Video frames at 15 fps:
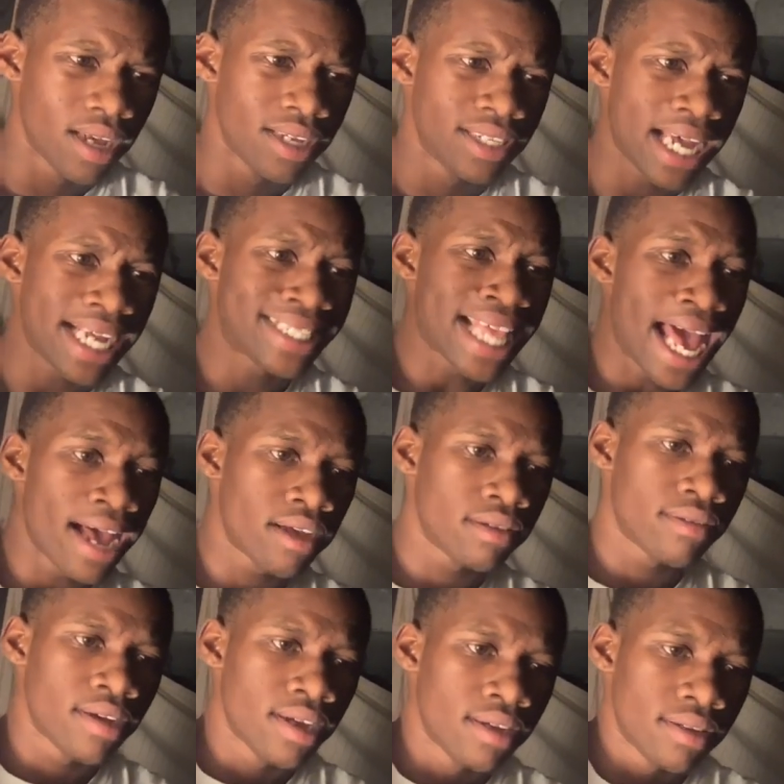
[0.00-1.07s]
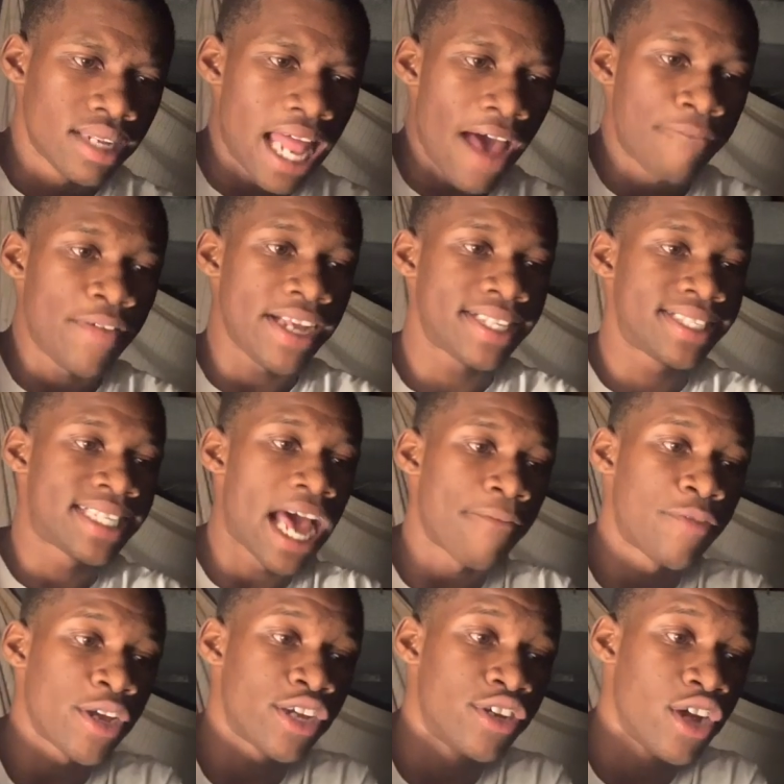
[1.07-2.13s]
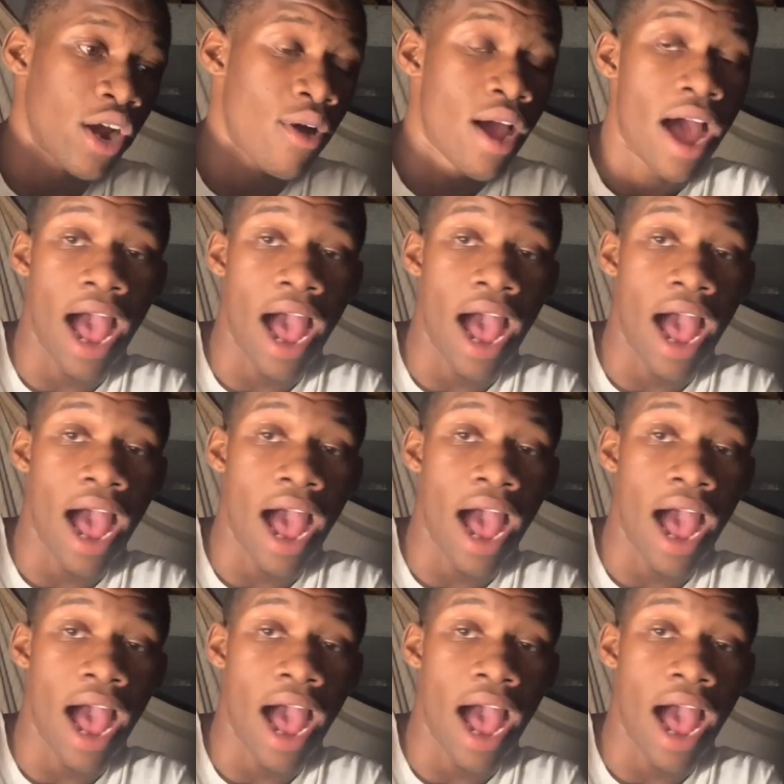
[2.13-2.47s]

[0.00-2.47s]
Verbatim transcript: Take that laughing taffy girl.